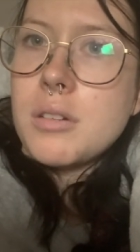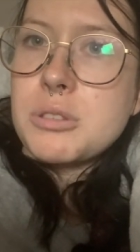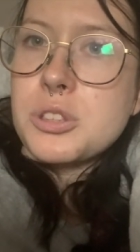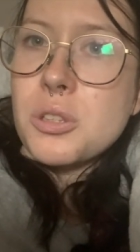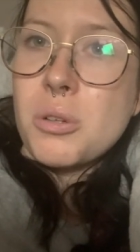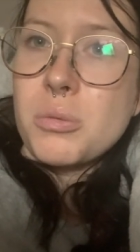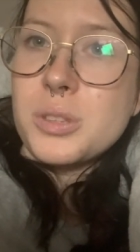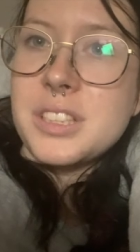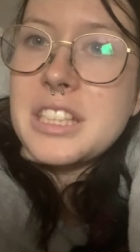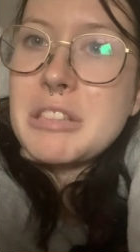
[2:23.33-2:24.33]
so
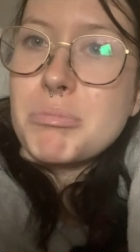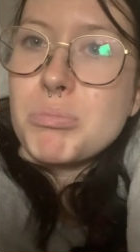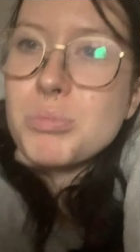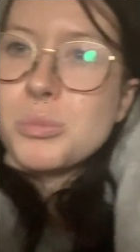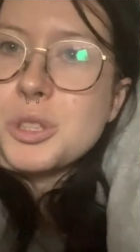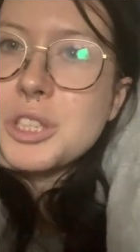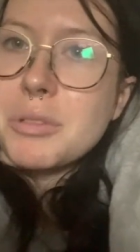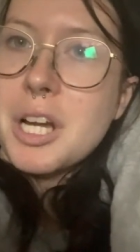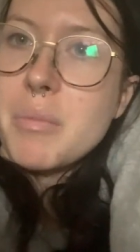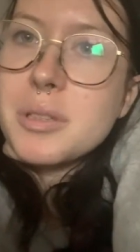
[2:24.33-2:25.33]
we'll see. We'll see
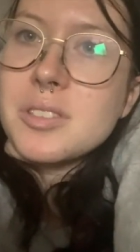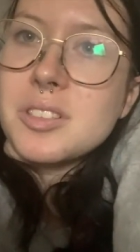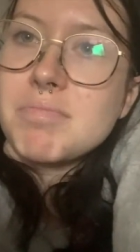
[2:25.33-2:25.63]
what happens.